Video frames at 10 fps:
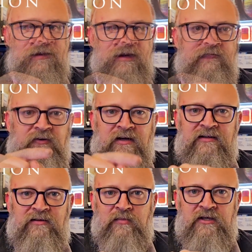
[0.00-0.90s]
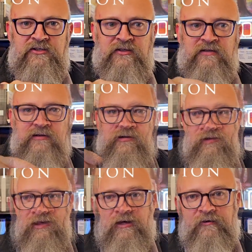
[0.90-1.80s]
After contemplation,
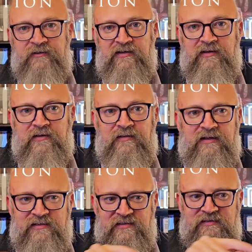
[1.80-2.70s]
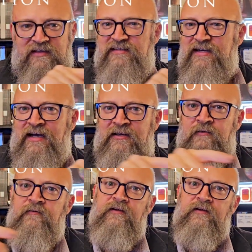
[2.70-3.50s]
clarity. That's kind of